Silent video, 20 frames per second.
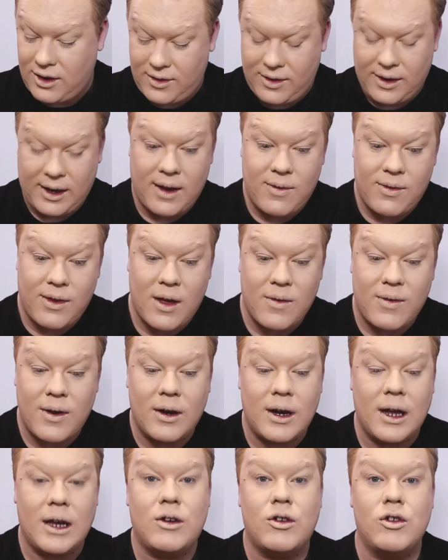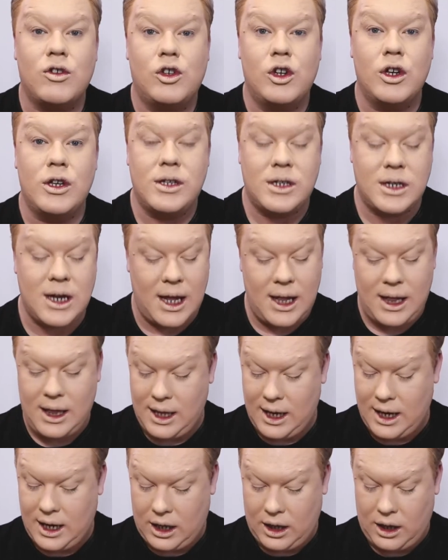is it gives that foundation just a
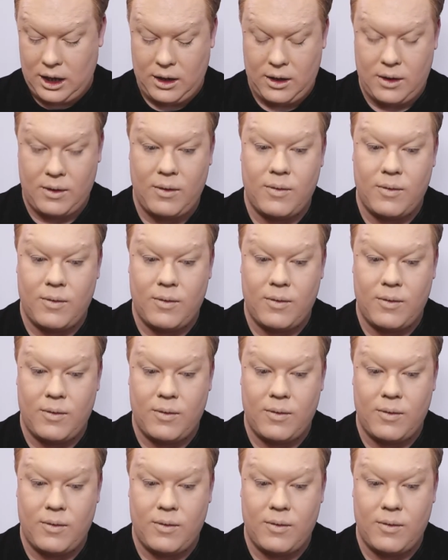little,